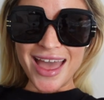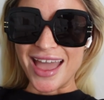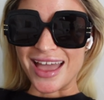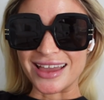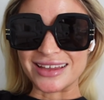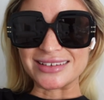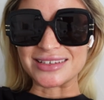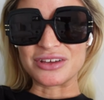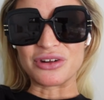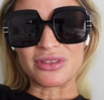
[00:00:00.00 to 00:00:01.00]

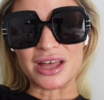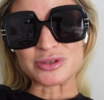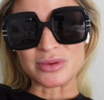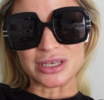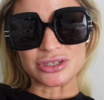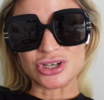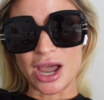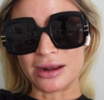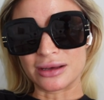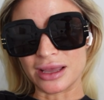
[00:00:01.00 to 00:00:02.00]
and, you know, that's what this
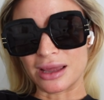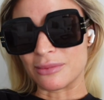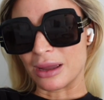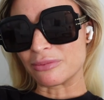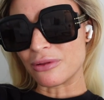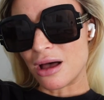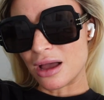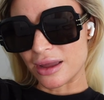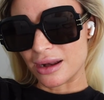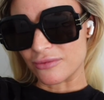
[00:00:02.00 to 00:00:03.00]
channel and my
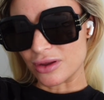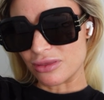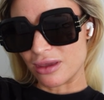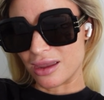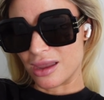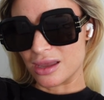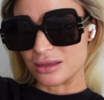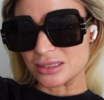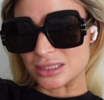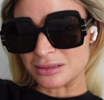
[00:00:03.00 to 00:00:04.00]
blog and everything
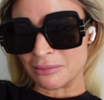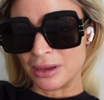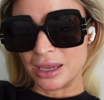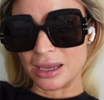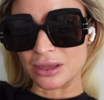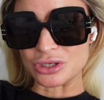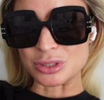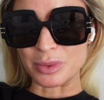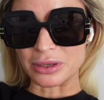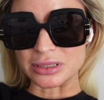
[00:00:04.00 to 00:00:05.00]
is to me,
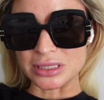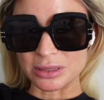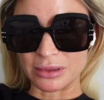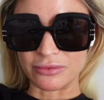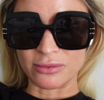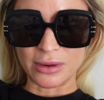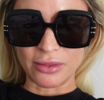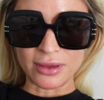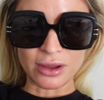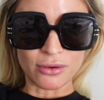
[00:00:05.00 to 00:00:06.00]
just building something from
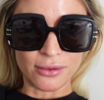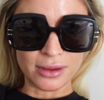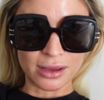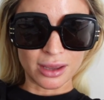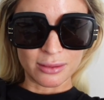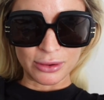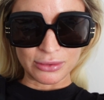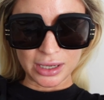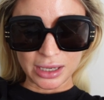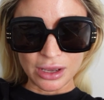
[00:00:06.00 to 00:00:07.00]
nothing, growing a
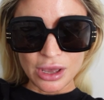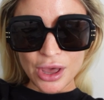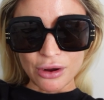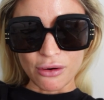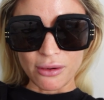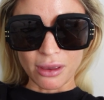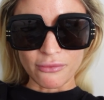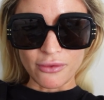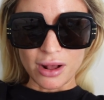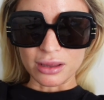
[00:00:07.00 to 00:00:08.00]
community, growing
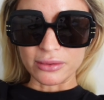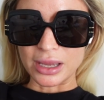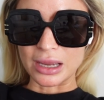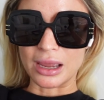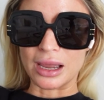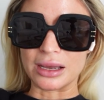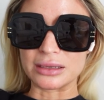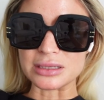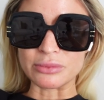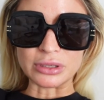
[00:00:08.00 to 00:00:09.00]
a following,
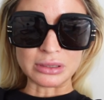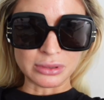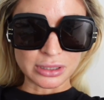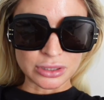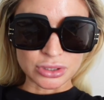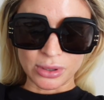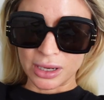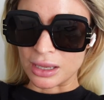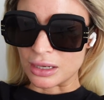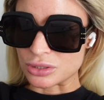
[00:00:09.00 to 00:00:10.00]
and I'm really, really
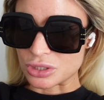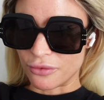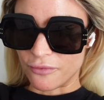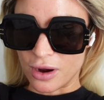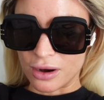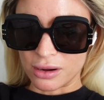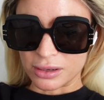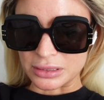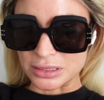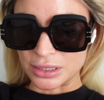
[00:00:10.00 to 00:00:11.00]
enjoying it. And so far,
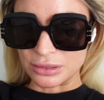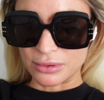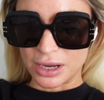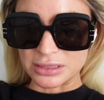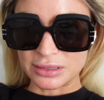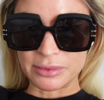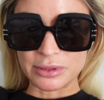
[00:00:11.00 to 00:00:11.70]
honestly, you guys have